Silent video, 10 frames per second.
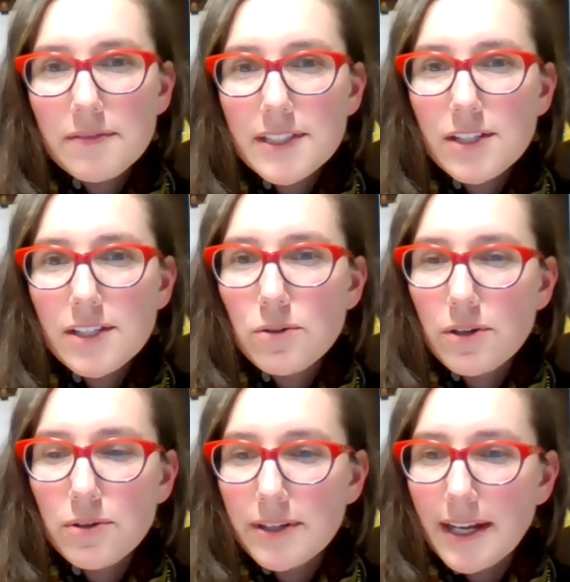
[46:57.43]
visit or
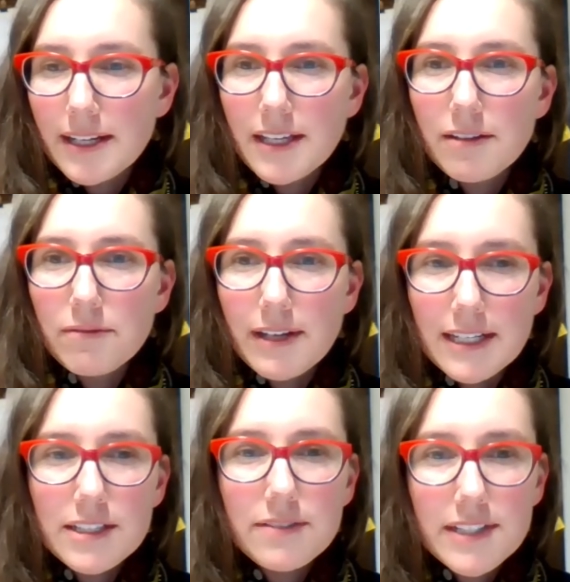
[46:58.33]
who are not yet
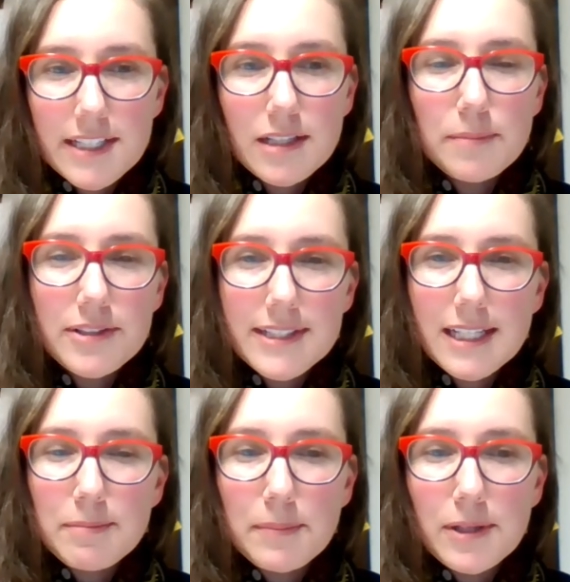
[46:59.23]
ready to visit the
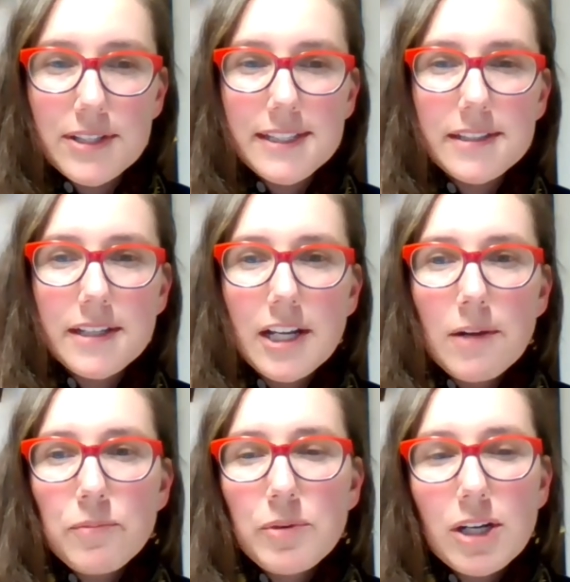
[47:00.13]
museum in person,
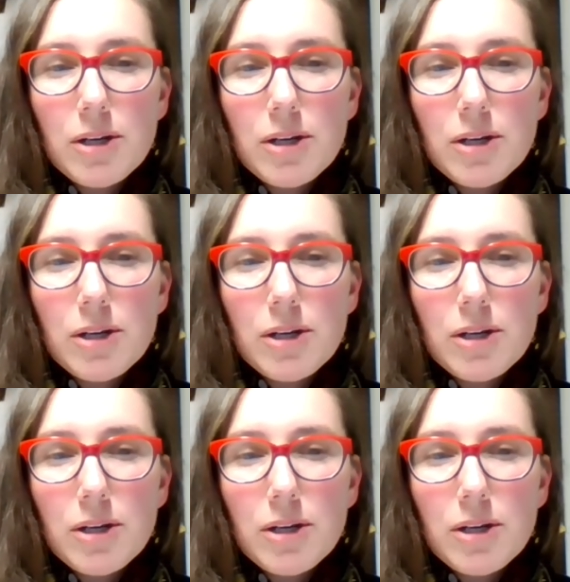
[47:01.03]
we